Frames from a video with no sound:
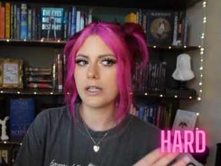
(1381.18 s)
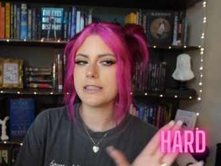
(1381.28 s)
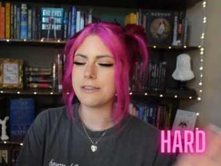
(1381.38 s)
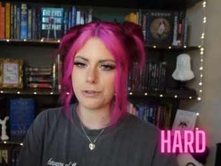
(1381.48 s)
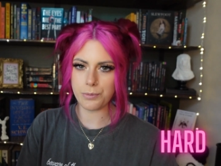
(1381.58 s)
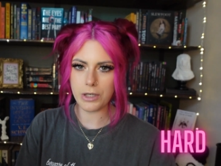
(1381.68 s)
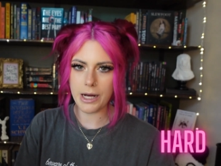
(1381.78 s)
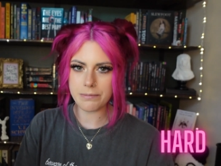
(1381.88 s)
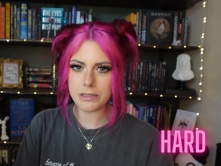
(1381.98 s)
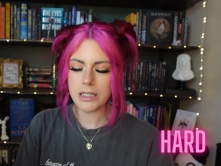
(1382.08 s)
a different
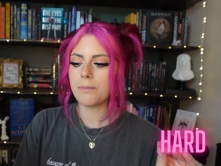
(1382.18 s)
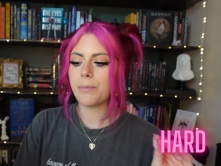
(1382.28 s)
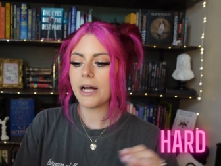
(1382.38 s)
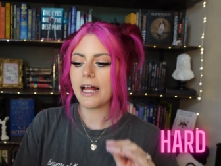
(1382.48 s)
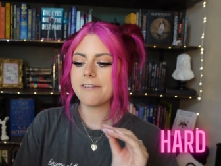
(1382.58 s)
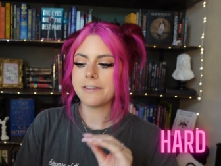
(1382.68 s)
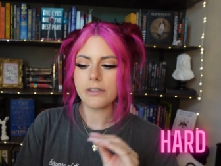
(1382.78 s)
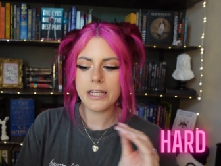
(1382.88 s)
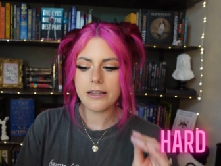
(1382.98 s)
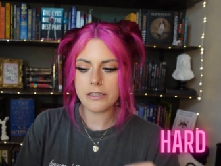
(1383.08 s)
prompt, but I feel
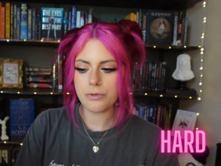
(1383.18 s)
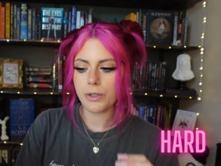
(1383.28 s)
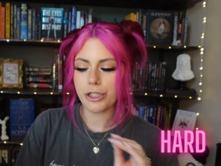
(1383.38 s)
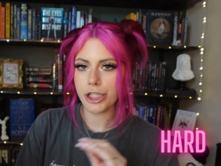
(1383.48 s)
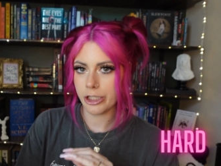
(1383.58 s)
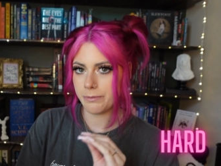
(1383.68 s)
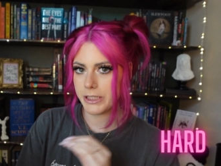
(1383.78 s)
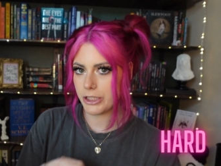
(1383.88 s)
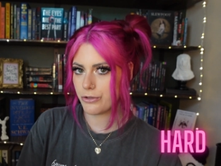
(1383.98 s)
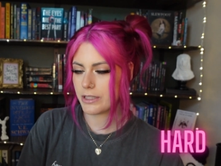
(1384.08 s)
like this one could be
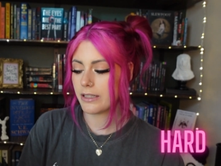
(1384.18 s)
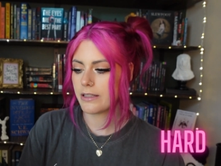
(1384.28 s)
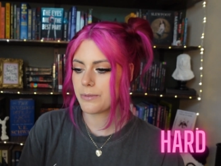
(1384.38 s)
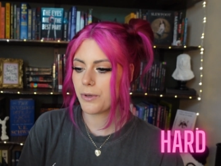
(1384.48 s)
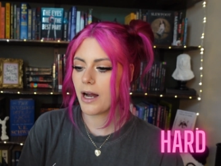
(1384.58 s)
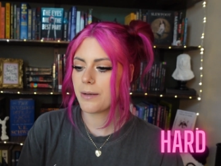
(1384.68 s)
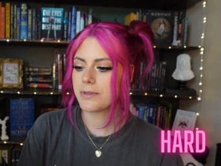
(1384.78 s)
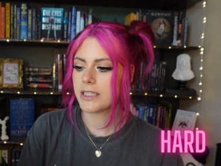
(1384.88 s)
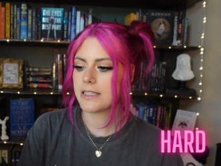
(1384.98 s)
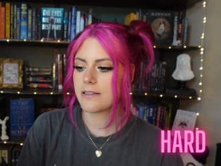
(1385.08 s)
used in this
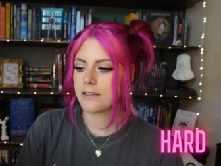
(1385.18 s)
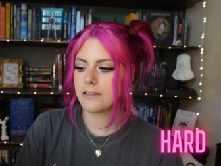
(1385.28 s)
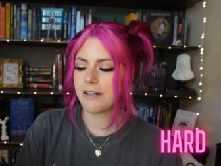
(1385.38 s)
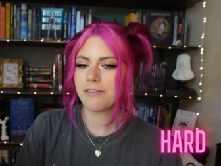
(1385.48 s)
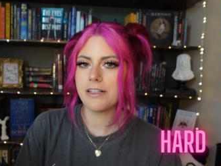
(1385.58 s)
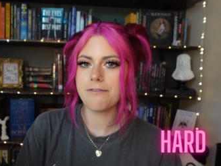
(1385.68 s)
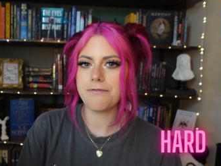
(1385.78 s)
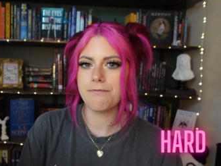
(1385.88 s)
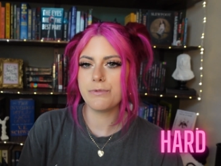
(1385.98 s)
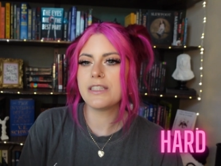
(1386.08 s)
prompt. It's definitely a
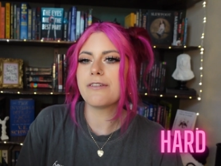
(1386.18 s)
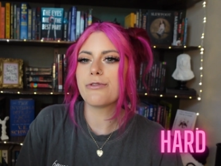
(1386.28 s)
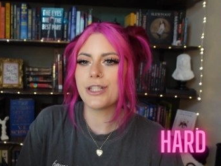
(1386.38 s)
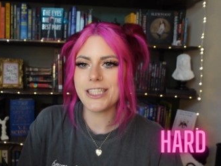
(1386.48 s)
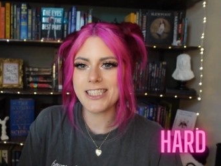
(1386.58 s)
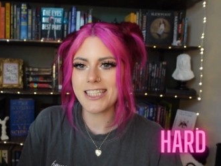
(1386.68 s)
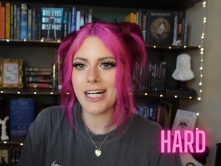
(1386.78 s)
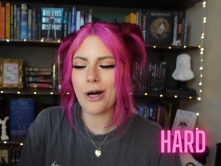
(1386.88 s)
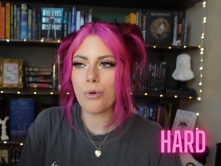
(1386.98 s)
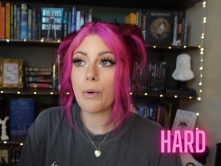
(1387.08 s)
different
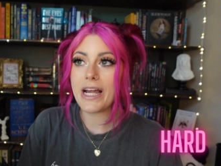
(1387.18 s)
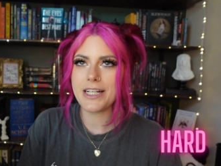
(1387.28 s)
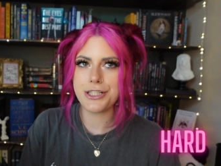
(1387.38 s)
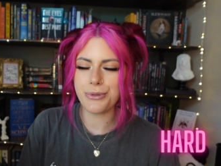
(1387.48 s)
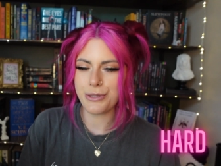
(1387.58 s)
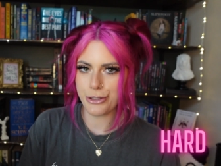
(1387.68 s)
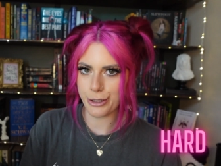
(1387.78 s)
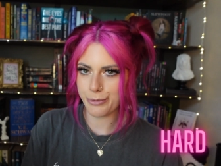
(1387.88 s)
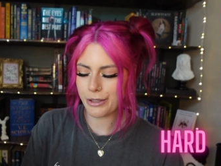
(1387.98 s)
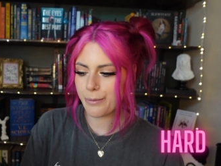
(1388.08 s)
way to
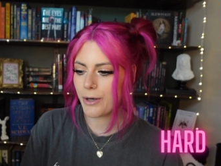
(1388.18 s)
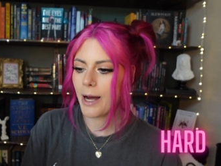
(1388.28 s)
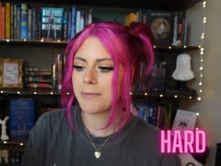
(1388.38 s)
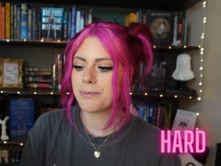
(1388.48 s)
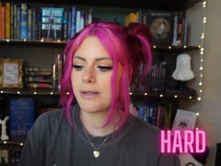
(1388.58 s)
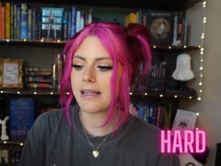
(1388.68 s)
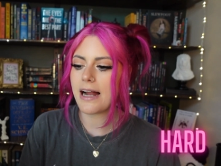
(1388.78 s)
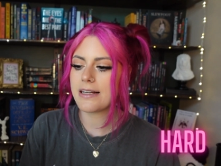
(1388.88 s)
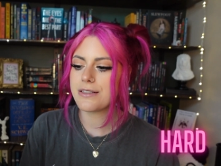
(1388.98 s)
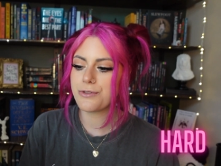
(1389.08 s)
interpret the prompt, but that is